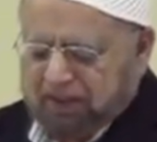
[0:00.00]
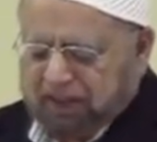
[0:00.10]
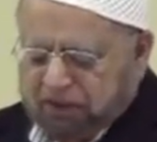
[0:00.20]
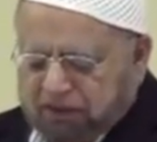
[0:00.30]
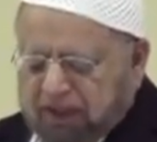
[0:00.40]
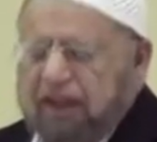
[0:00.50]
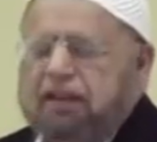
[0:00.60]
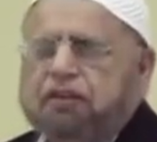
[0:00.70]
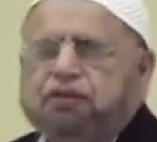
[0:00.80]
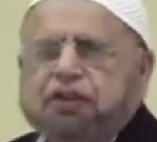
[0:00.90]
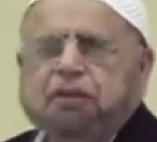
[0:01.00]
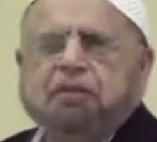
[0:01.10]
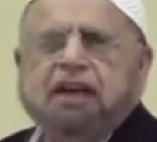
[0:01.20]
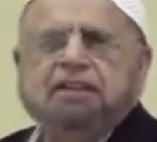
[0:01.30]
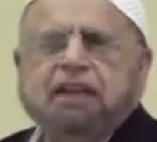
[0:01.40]
And today the
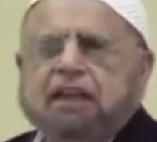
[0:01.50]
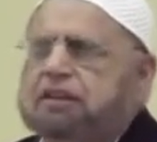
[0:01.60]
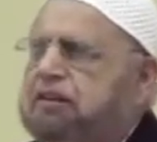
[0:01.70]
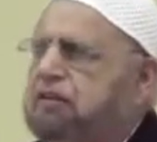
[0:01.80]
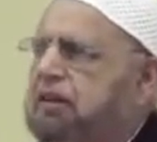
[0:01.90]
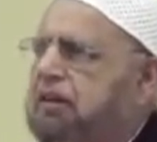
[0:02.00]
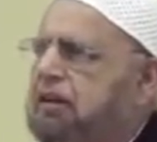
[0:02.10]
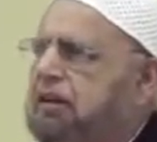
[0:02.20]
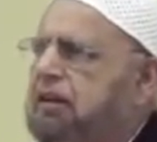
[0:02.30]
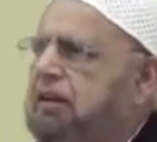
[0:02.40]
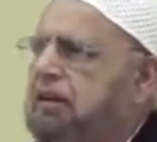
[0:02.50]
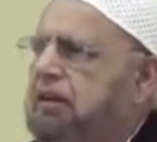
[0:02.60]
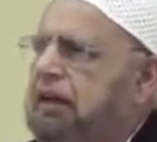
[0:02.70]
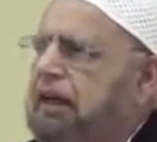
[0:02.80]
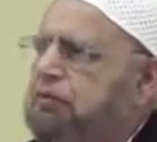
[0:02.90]
FEMA is active
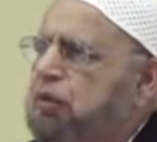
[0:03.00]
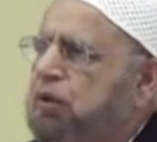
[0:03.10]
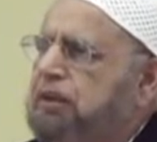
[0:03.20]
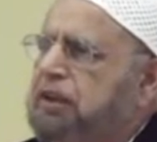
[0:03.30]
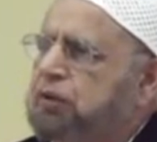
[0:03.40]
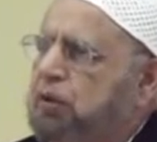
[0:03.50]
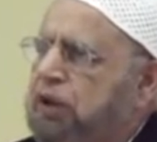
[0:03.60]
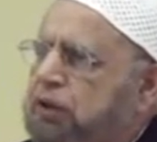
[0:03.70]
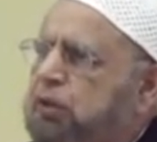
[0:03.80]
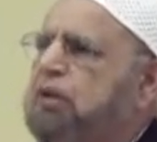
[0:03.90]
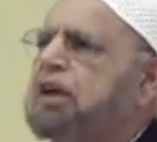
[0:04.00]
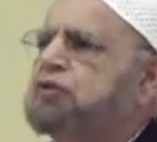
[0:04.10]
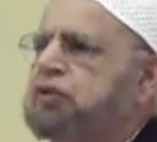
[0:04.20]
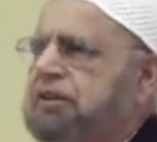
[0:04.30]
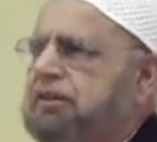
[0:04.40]
in more than 22
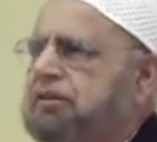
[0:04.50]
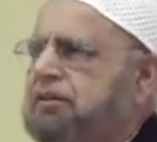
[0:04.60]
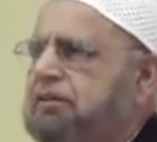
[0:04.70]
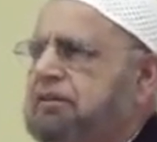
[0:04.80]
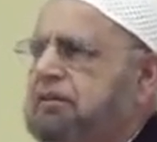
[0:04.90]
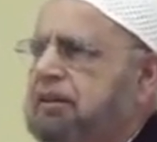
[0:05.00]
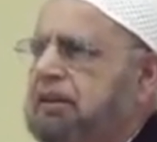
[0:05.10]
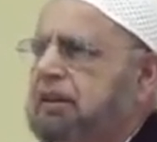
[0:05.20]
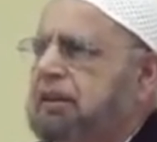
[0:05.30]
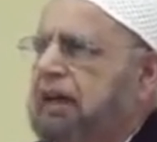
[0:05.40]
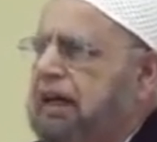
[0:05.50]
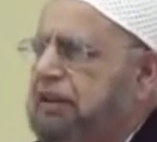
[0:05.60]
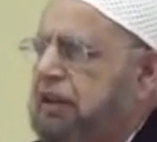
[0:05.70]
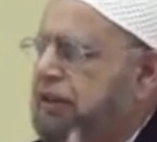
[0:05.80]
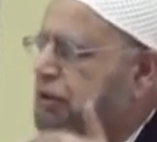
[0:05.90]
countries, and
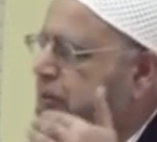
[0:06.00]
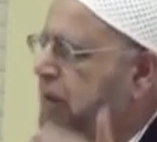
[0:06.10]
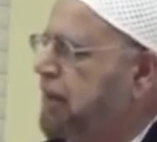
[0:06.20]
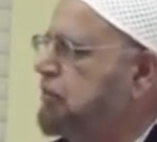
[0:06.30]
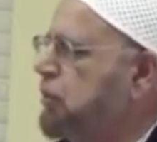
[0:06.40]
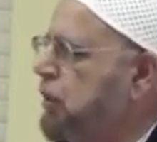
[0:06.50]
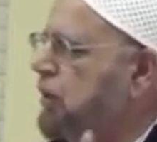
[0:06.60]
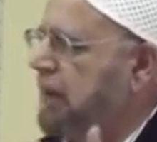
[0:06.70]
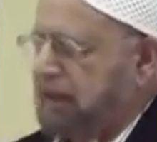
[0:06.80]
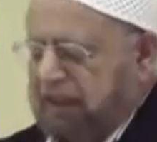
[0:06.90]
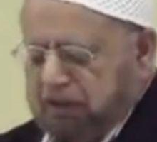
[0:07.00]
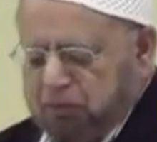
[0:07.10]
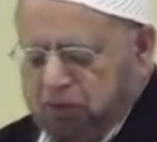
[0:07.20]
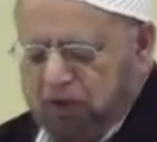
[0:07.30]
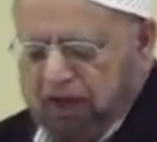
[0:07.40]
it is spreading more and getting
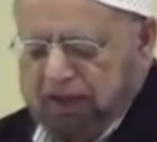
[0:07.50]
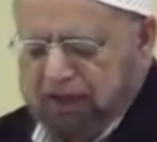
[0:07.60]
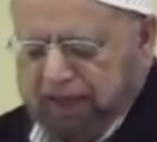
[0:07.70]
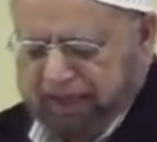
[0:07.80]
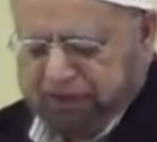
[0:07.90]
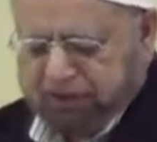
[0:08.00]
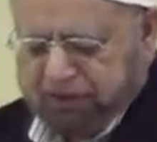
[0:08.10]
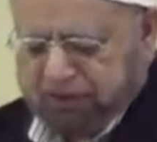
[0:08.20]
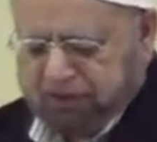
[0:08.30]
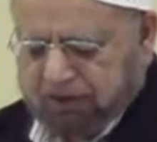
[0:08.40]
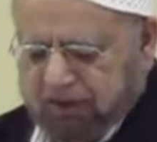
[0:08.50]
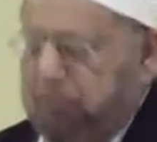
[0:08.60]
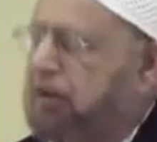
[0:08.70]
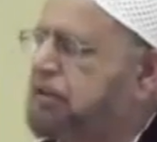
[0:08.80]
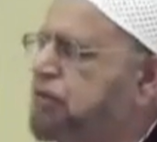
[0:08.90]
more organized
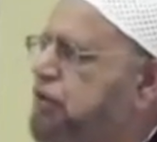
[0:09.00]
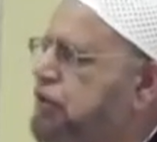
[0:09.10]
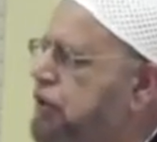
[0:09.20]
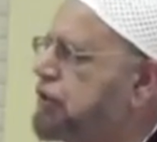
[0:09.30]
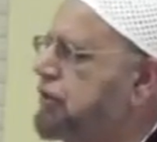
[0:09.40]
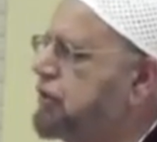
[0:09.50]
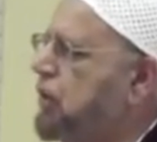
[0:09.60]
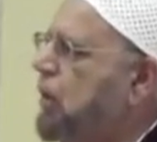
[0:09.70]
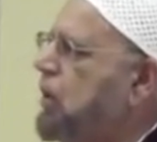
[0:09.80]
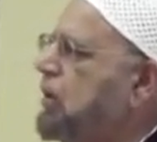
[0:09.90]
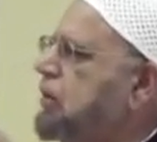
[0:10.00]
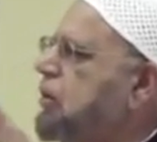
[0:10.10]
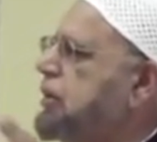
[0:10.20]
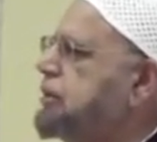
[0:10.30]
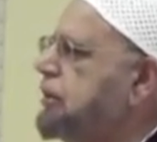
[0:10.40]
amongst the physicians all
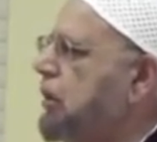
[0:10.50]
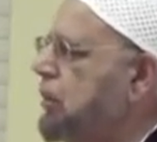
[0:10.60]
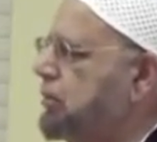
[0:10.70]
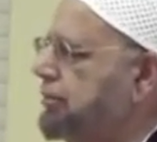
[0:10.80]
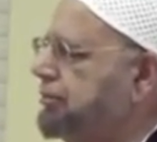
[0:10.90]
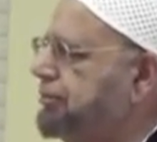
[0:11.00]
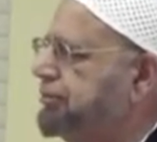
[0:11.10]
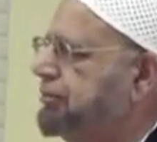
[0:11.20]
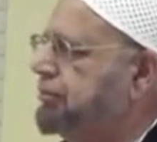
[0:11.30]
across the globe.